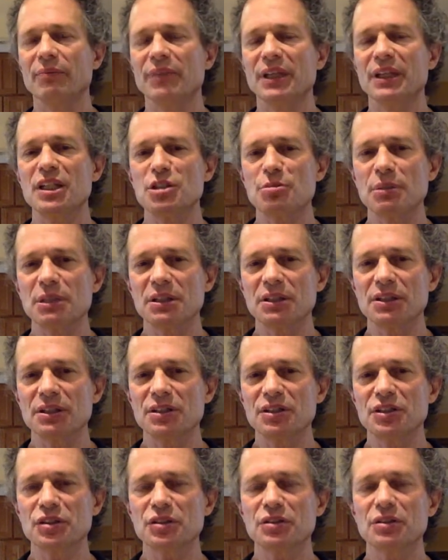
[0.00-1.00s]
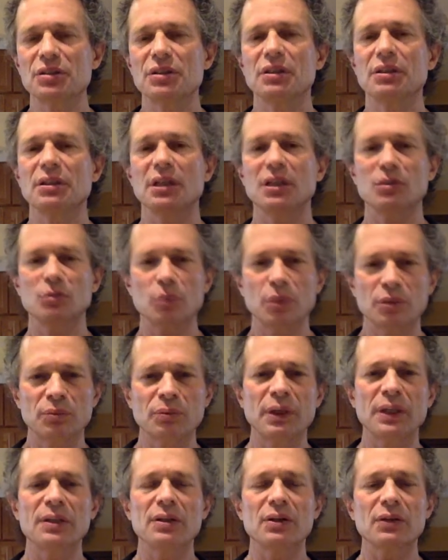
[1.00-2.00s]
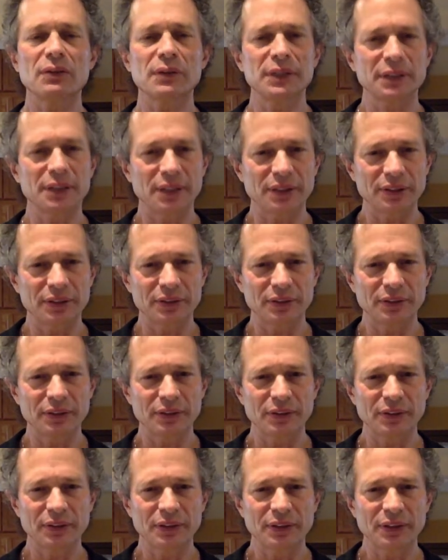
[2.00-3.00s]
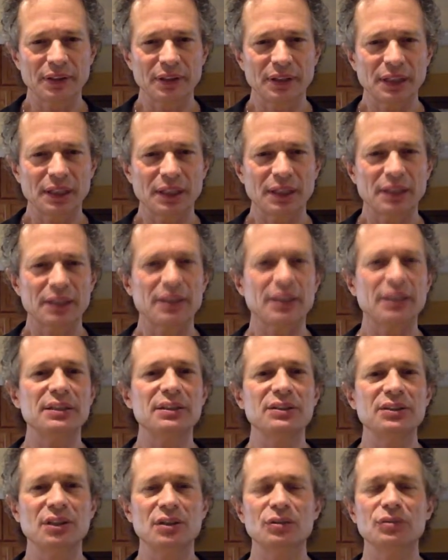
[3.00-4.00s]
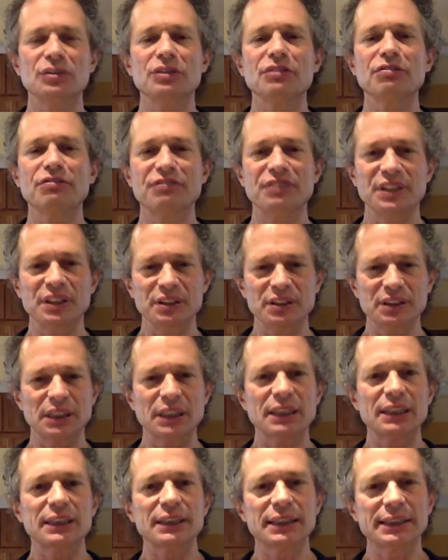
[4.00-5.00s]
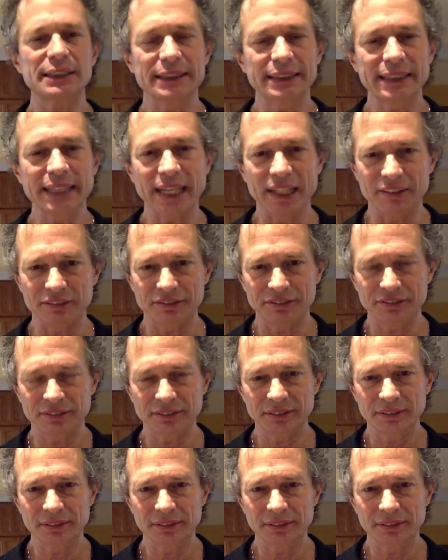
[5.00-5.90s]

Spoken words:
it is because in one way or another, they don't feel safe.